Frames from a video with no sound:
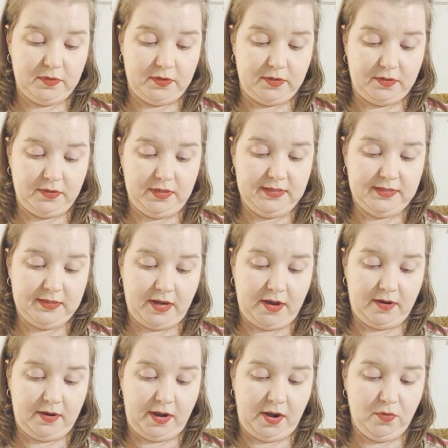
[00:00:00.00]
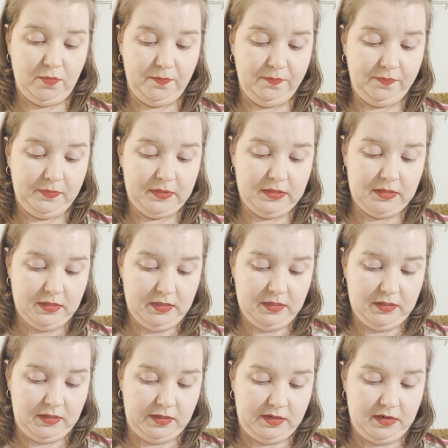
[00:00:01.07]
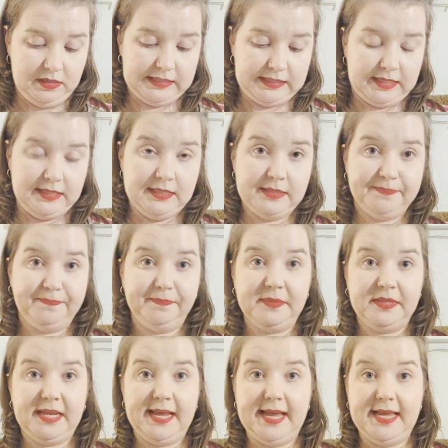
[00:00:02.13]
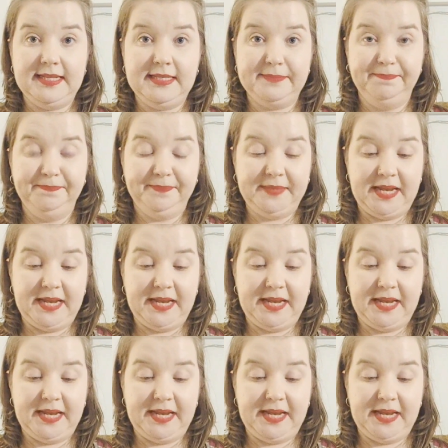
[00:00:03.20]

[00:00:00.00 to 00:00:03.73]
These are now needle size 8,